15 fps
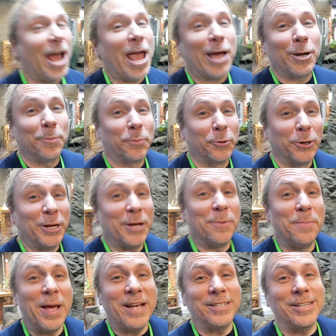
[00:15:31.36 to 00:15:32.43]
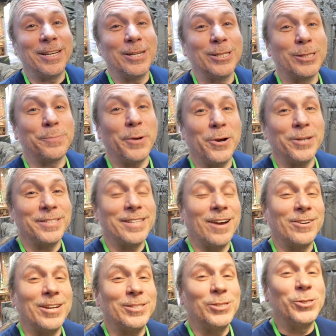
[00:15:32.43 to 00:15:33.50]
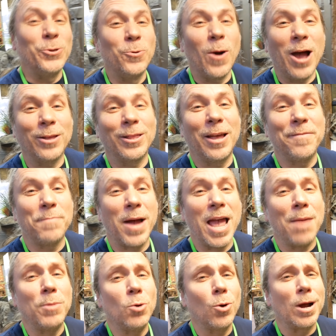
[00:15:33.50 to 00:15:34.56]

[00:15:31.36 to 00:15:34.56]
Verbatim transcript: I had a pretty amazing experience down at Zoo Wildlife Miami,